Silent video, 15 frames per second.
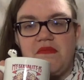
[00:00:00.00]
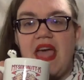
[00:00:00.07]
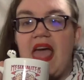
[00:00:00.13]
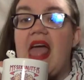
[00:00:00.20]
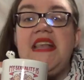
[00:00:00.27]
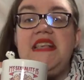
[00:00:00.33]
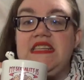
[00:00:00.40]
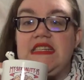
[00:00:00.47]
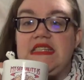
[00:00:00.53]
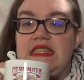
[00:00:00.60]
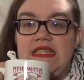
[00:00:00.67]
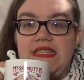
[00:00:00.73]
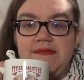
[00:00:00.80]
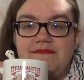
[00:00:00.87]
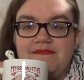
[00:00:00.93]

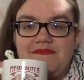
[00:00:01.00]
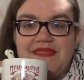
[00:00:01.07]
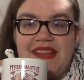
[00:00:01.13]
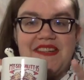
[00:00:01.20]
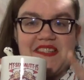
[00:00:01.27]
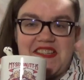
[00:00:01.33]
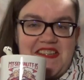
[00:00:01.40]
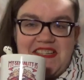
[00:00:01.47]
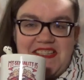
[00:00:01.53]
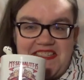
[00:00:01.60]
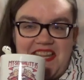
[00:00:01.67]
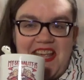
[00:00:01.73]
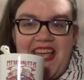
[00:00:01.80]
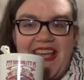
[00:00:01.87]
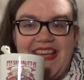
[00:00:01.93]
entity, let's just
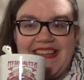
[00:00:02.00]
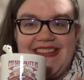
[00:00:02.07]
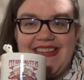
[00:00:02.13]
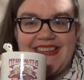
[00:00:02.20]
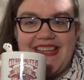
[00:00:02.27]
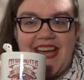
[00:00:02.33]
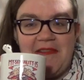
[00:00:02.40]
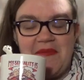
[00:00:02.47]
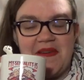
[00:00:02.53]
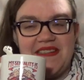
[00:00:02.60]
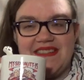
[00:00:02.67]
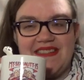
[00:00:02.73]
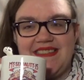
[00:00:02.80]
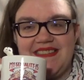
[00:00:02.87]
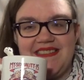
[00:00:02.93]
say it like that
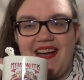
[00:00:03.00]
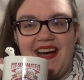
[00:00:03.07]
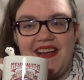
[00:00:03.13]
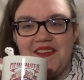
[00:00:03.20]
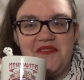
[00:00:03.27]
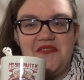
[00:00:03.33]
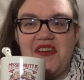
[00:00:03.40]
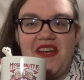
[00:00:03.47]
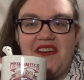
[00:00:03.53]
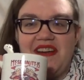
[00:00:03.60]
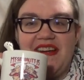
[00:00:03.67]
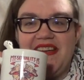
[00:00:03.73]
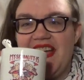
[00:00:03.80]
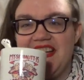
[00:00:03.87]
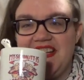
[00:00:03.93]
because it's not a
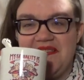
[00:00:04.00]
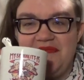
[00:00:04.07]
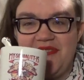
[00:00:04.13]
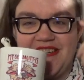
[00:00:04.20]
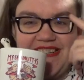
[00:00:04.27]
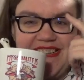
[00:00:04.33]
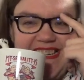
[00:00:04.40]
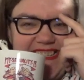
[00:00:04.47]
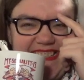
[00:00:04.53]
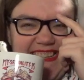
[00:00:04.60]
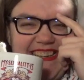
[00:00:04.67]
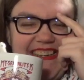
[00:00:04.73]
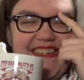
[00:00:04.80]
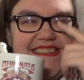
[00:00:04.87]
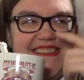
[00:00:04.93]
fairy anymore, is
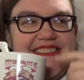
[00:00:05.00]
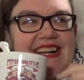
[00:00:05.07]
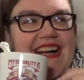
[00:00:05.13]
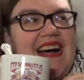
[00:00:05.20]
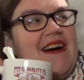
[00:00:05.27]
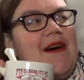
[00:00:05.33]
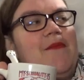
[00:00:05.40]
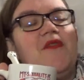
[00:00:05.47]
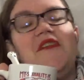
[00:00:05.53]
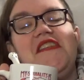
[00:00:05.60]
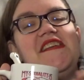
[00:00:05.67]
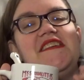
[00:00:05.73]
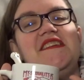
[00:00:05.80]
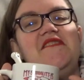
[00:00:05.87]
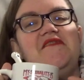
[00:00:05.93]
it? We
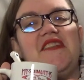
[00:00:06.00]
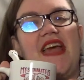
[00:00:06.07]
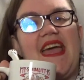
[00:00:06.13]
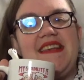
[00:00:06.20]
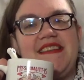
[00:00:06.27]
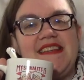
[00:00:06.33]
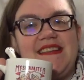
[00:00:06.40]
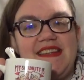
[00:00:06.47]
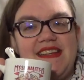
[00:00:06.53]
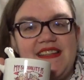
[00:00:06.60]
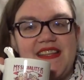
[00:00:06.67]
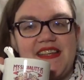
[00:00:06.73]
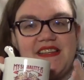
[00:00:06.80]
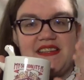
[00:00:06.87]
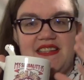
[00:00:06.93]
need an evil entity
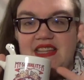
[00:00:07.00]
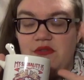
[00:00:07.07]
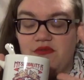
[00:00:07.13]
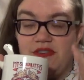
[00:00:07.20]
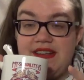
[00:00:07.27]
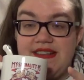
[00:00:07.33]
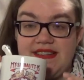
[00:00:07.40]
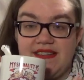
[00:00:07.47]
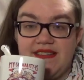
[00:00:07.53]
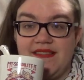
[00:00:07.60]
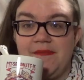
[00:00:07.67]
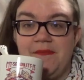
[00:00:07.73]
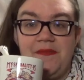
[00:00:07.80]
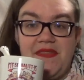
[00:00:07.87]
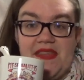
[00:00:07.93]
that is the reason
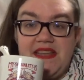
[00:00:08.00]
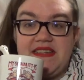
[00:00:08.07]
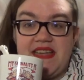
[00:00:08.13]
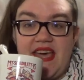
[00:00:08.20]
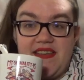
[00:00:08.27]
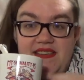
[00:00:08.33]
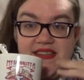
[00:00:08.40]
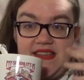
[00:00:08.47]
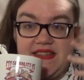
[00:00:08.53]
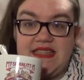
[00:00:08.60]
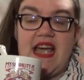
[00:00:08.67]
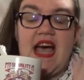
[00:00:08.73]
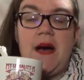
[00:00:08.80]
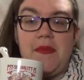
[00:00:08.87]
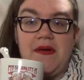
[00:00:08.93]
the entire thing
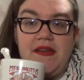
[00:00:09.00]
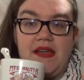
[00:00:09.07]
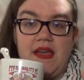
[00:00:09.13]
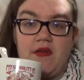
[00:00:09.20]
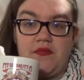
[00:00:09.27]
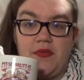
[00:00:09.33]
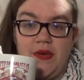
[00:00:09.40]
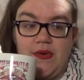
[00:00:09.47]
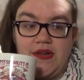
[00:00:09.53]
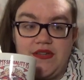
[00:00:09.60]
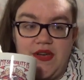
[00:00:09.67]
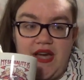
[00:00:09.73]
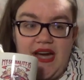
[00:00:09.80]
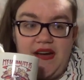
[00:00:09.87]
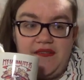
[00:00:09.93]
is happening if we want
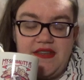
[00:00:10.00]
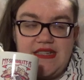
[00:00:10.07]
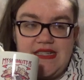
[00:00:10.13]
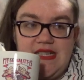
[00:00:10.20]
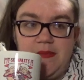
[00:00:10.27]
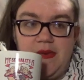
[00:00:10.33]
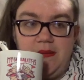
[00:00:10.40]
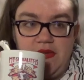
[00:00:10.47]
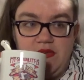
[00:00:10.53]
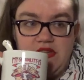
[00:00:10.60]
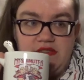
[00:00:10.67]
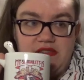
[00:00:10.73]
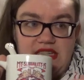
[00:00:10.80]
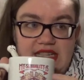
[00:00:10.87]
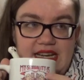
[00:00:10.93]
to have a Sleeping
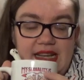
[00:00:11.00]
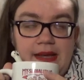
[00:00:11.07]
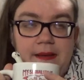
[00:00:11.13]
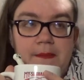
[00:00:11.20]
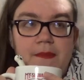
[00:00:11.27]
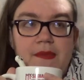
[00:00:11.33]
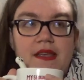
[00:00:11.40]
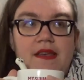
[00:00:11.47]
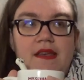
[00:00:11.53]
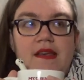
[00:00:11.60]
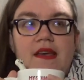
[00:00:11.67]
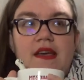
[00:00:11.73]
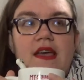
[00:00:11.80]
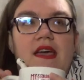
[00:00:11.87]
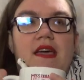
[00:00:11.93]
Beauty retelling.
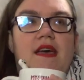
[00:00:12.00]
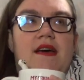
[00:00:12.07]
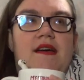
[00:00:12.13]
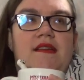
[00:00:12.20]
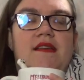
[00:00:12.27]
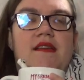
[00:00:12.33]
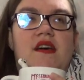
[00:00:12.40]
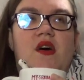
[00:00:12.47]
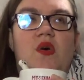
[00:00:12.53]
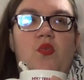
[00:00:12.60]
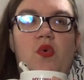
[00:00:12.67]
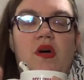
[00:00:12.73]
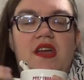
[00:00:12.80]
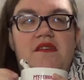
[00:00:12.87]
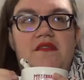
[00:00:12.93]
And
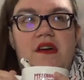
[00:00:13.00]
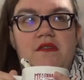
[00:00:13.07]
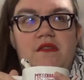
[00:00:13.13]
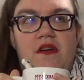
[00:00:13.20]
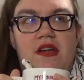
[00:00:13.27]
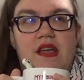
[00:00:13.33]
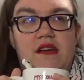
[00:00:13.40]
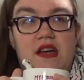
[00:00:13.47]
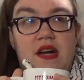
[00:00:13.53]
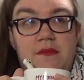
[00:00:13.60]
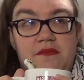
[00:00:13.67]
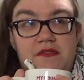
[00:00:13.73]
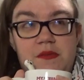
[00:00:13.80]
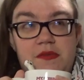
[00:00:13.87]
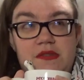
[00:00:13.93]
what I found very
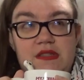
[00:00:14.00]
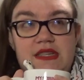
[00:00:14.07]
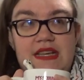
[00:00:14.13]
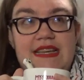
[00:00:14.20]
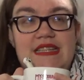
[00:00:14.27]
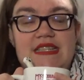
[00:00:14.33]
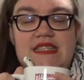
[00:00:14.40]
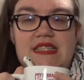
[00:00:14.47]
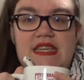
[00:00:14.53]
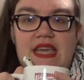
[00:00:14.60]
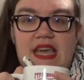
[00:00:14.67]
uncomfortable is the